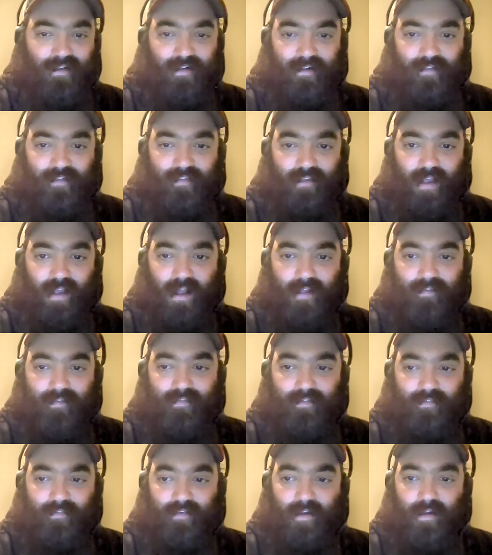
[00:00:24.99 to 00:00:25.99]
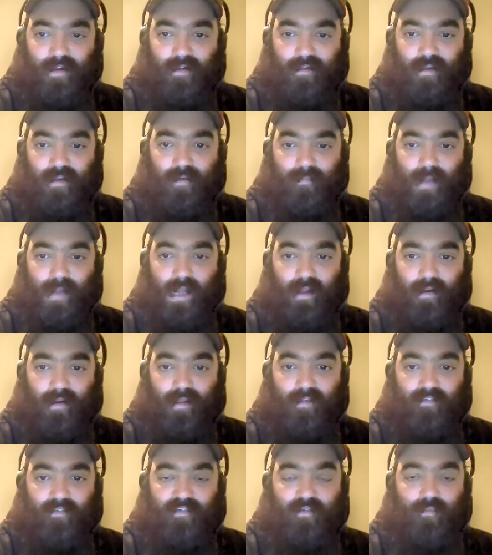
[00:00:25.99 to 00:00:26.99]
a lot to talk about
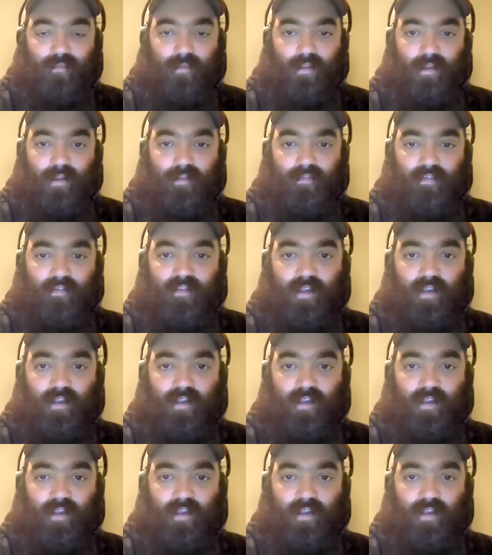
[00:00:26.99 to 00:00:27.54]
as it relates